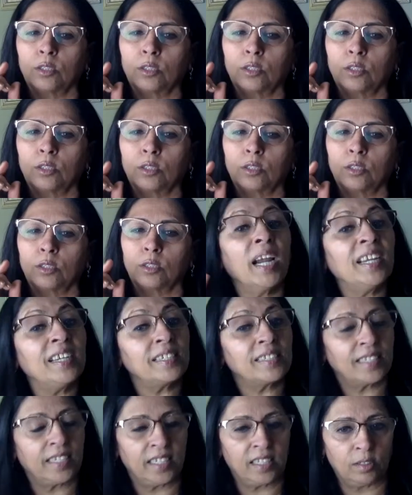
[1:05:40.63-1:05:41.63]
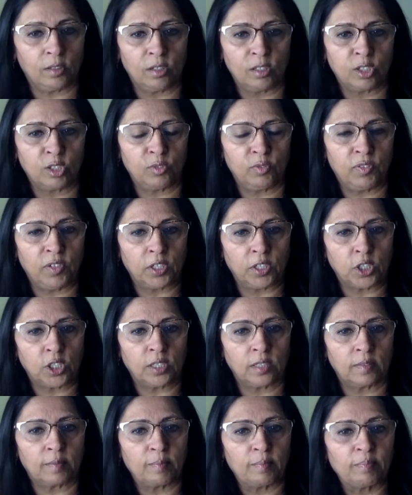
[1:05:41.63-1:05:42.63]
your mindset also
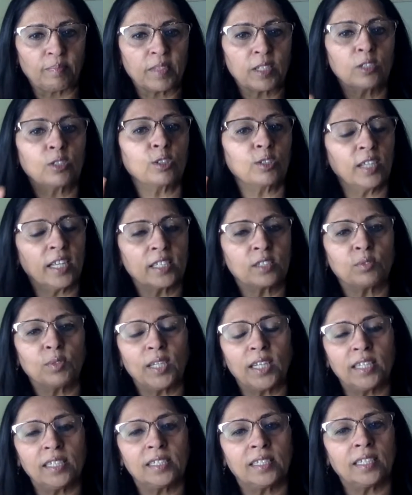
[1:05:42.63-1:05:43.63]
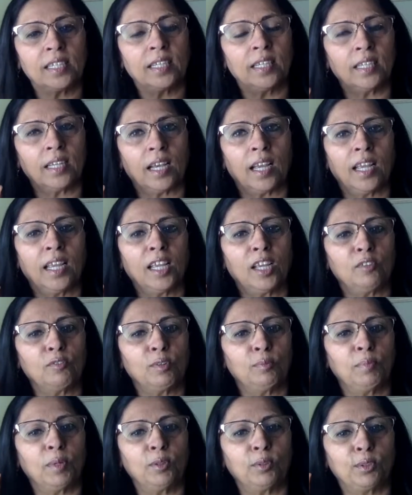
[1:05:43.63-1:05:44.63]
function. So that's why I say I have
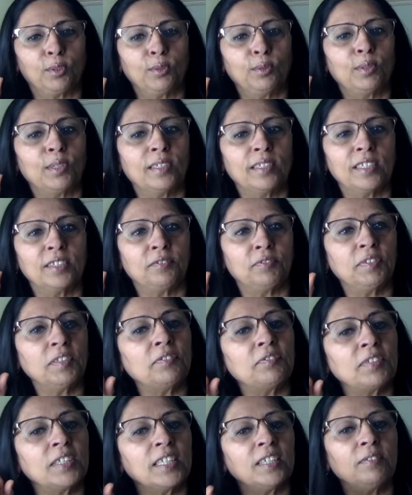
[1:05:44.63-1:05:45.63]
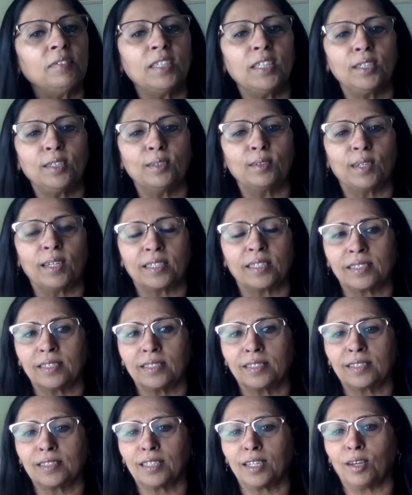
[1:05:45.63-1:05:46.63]
about 250 video
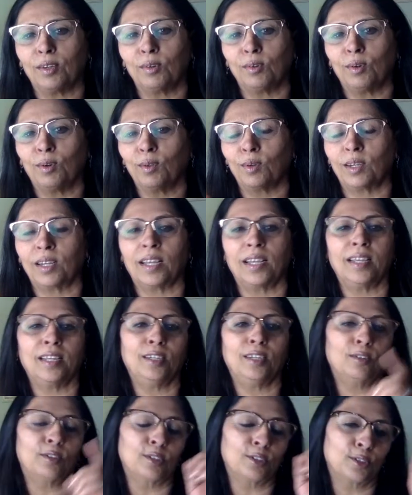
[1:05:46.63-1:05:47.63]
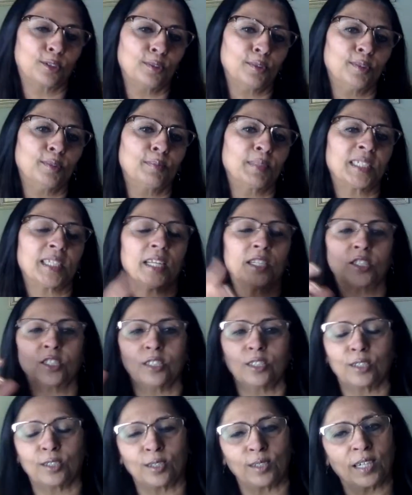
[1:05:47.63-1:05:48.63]
lessons now online, or Zoom
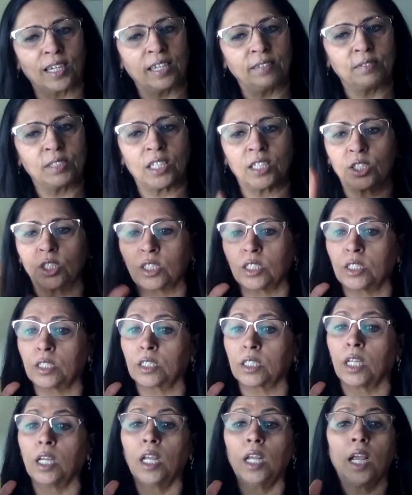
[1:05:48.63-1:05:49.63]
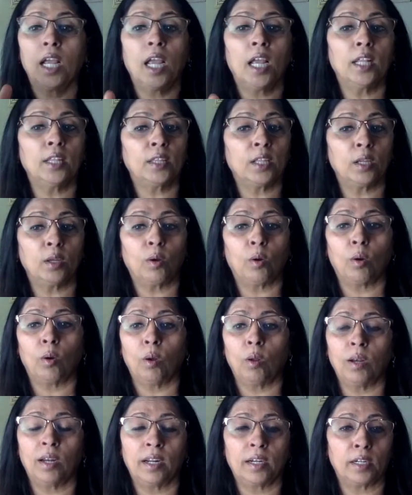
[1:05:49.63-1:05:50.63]
sessions or live sessions, and they
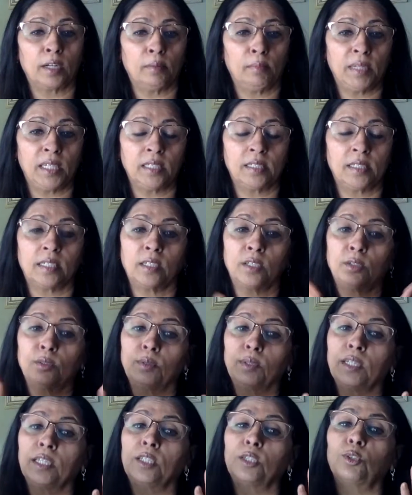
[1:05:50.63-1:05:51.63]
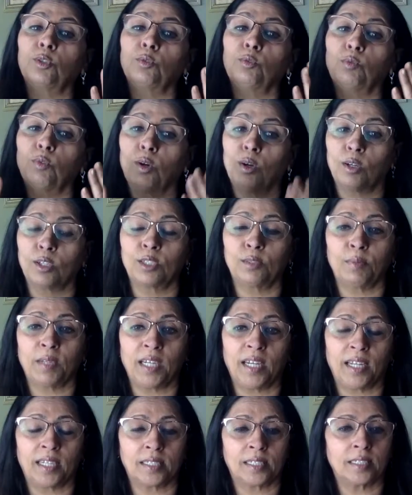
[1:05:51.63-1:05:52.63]
all are amazing. You need to watch my
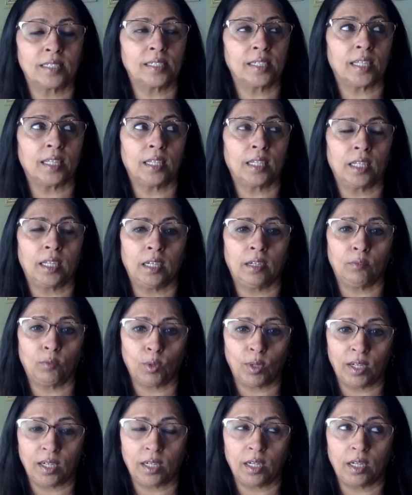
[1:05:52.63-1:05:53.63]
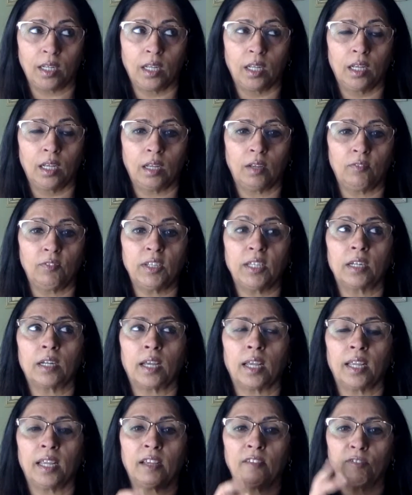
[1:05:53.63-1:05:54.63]
lessons, and in one where
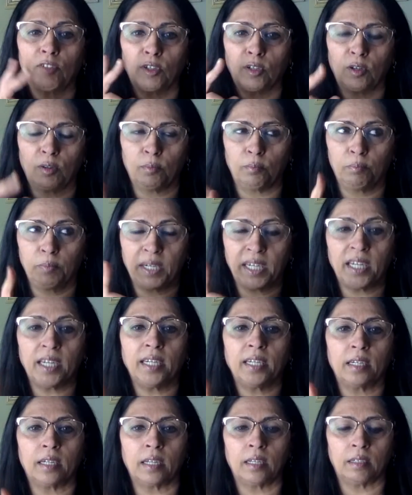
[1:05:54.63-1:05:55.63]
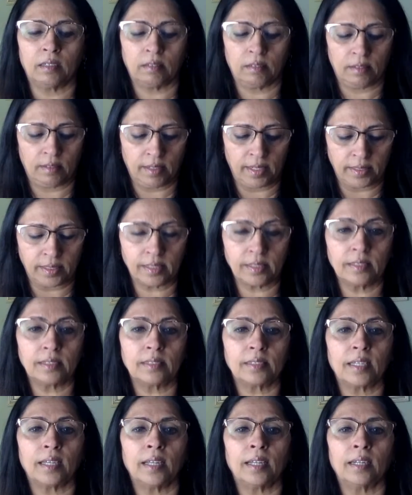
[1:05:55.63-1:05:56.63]
I have a brain
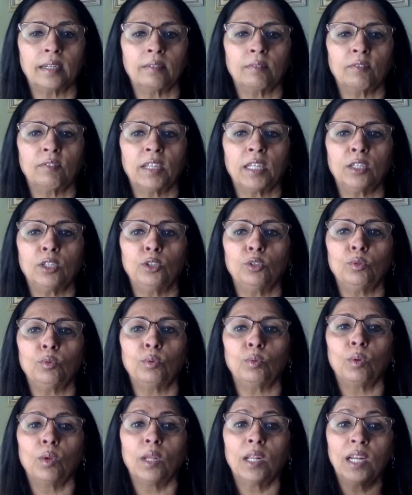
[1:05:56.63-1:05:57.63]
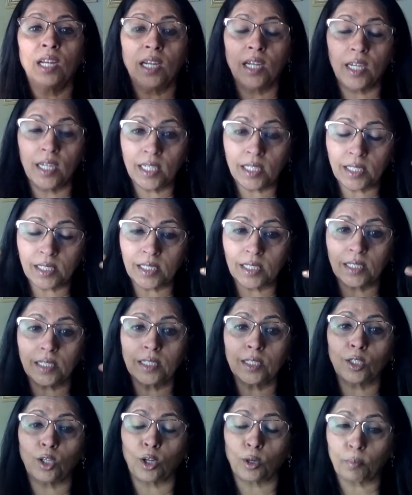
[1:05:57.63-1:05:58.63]
lessons, and when you
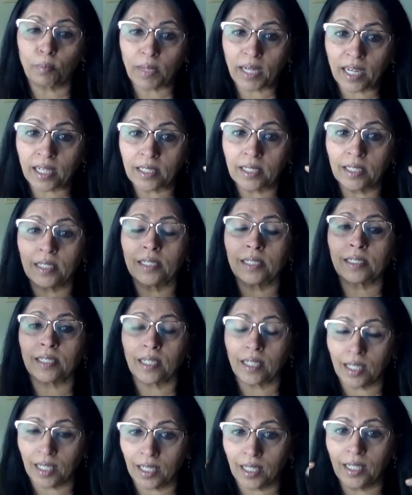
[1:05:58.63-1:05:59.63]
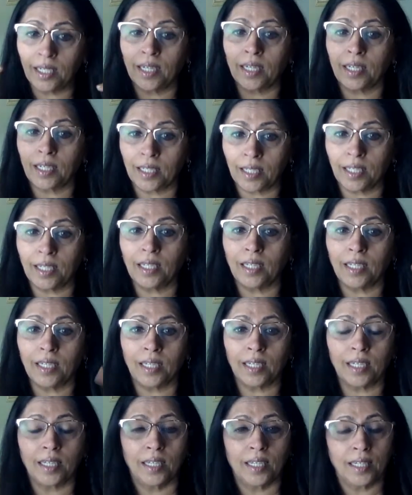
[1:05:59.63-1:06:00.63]
listen or practice again and
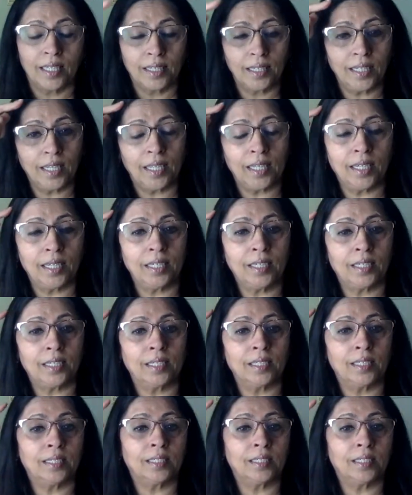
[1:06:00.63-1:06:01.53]
again, then